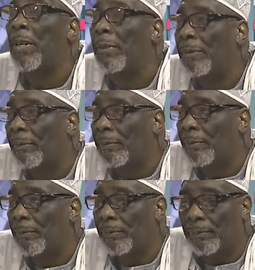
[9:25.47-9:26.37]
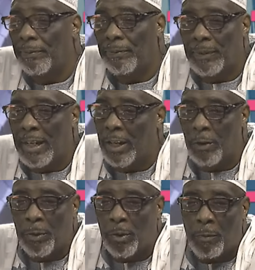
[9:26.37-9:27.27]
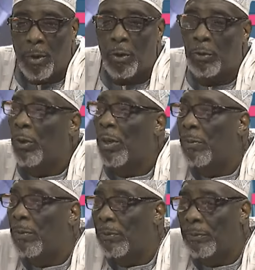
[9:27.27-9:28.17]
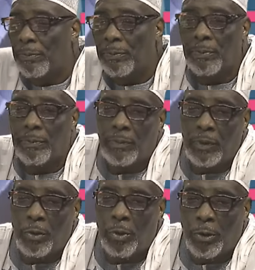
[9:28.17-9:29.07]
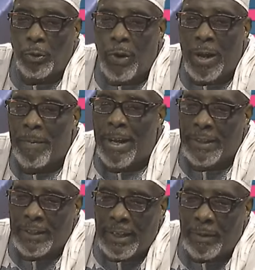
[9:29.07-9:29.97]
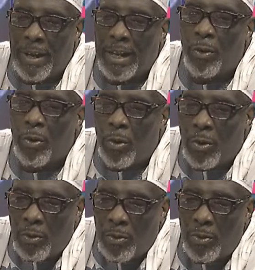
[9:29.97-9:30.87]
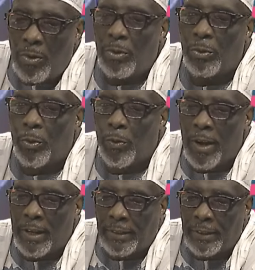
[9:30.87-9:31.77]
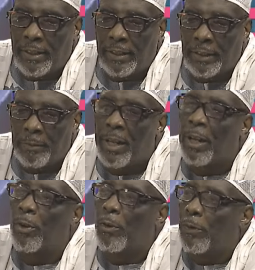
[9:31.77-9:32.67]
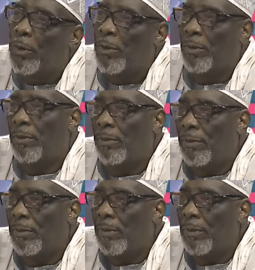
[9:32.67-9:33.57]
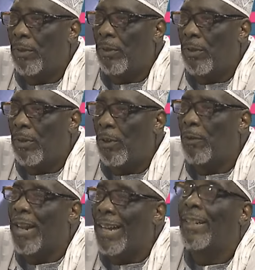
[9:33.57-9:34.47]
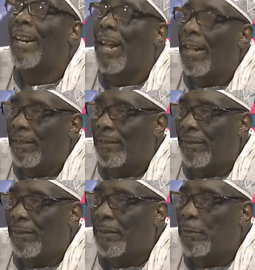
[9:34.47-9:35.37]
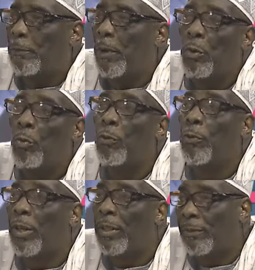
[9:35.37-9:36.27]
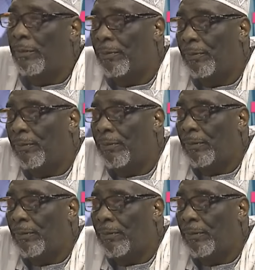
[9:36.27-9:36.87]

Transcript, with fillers: a kingpin and they will become uncontrollable. Right. Those who are mandated by law to oversee the CBN government of that era failed woefully